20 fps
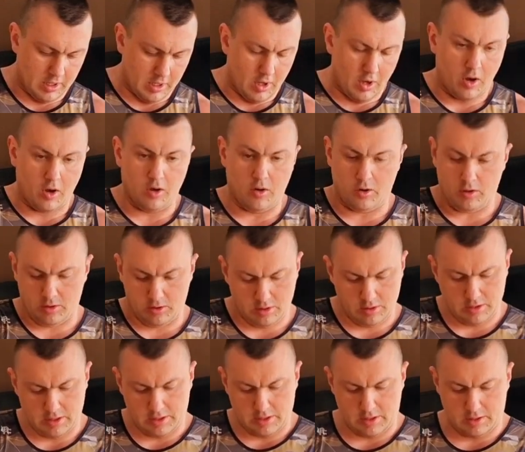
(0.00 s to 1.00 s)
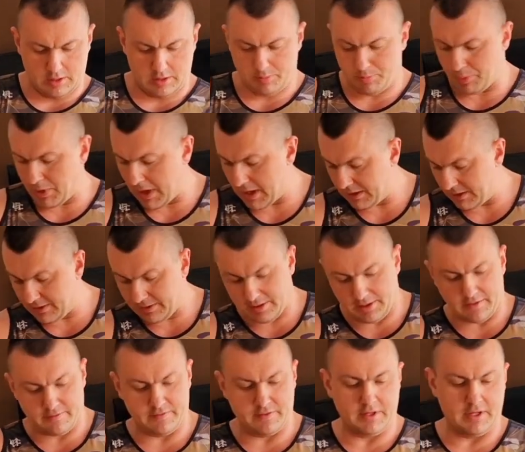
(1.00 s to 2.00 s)
All parts
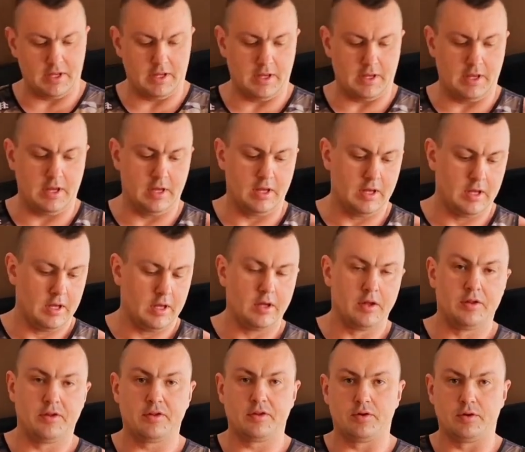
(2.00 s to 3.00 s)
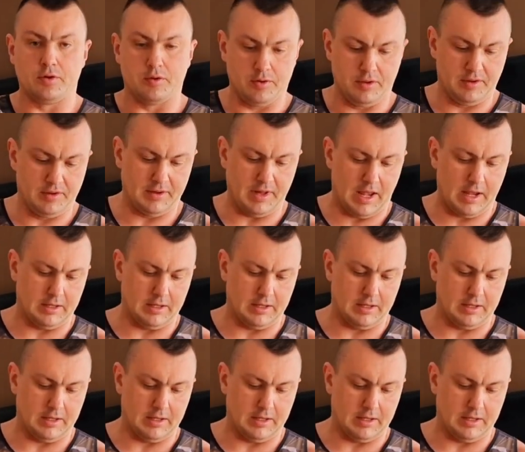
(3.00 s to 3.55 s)
have the screw inside.